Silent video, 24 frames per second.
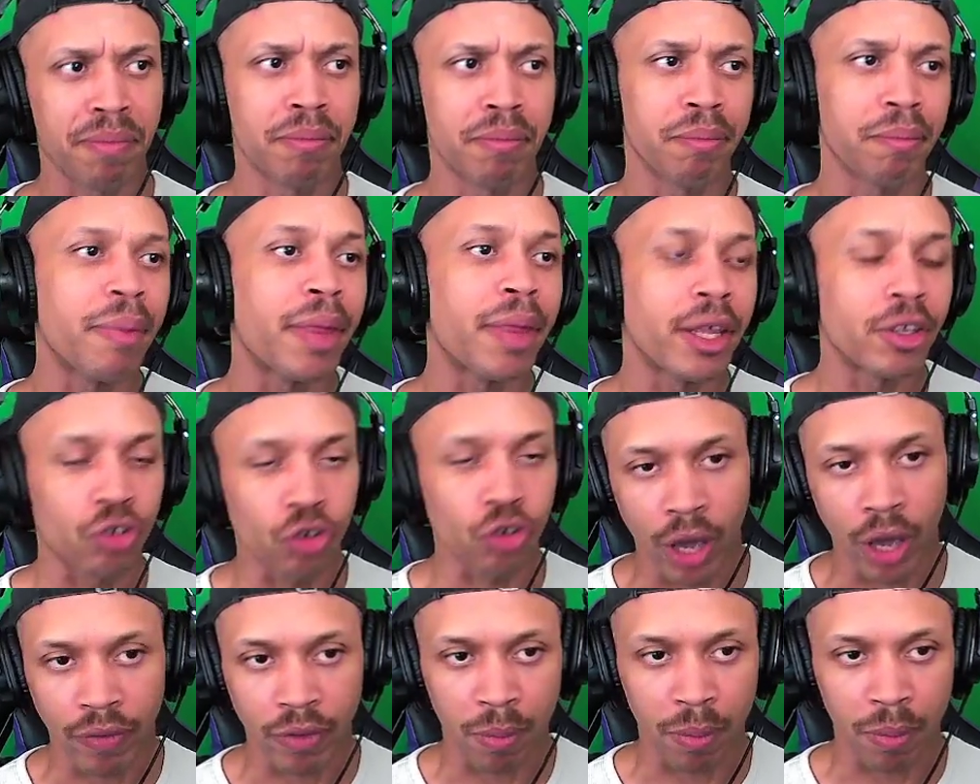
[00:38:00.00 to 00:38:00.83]
Plus you'll
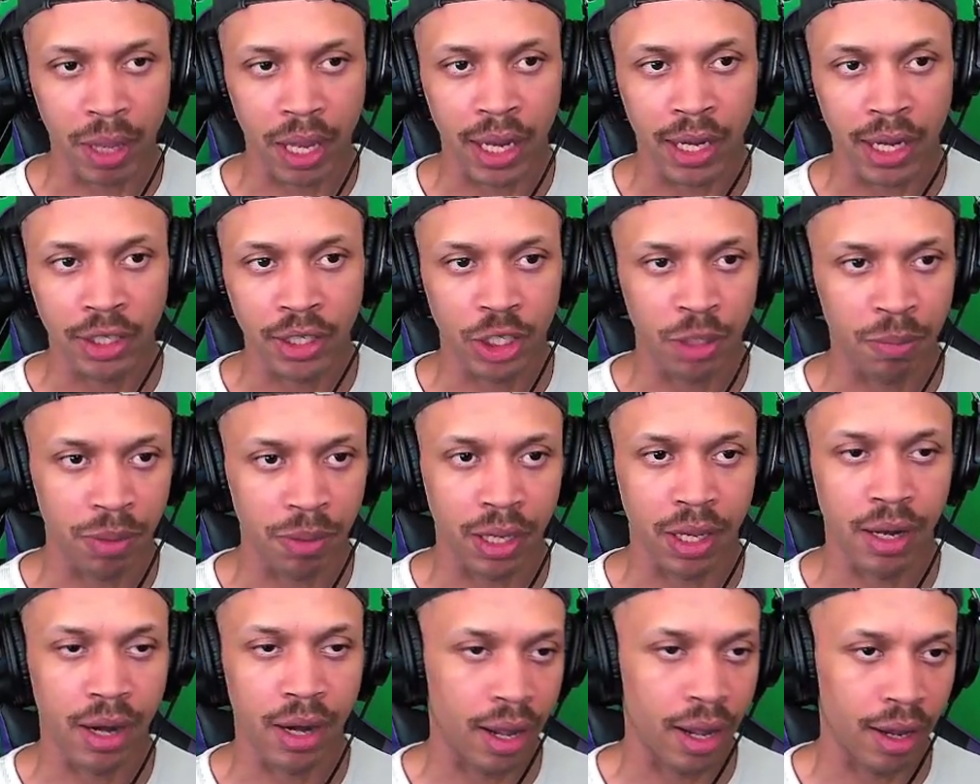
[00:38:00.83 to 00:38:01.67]
have to pay shipping
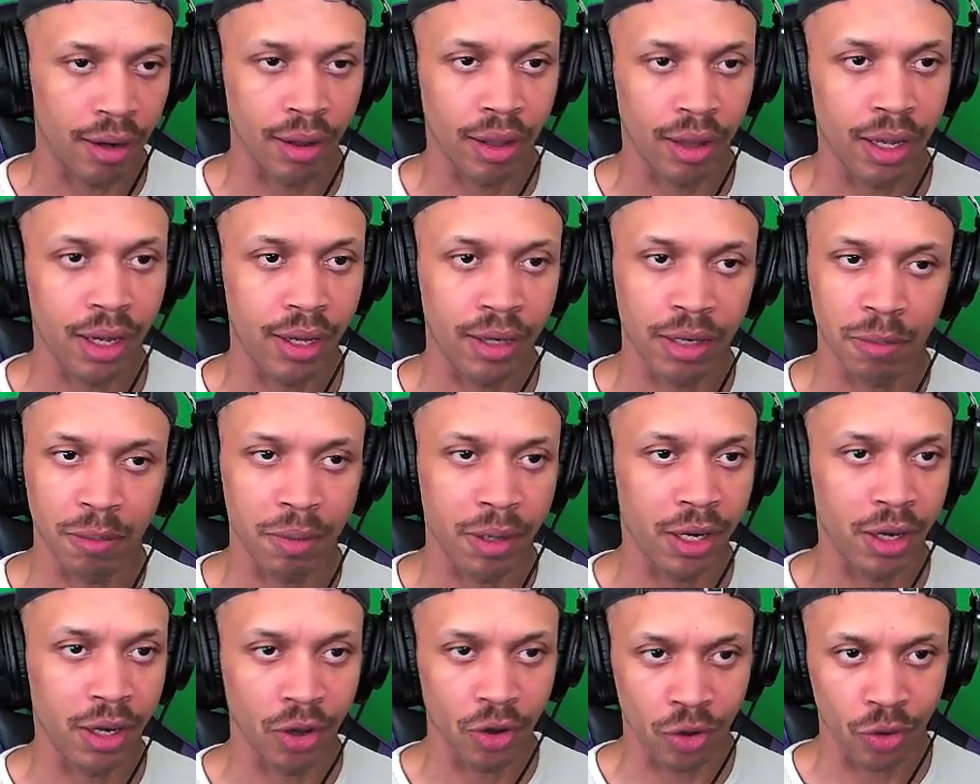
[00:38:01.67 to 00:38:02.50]
and handling
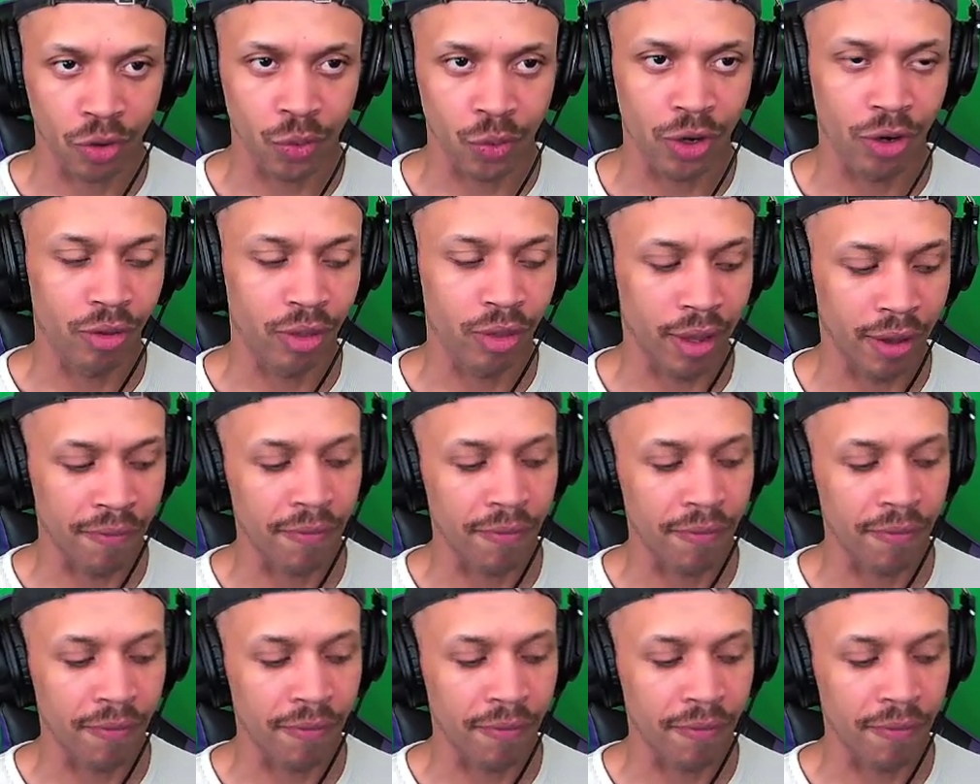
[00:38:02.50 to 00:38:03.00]
depending on where you live.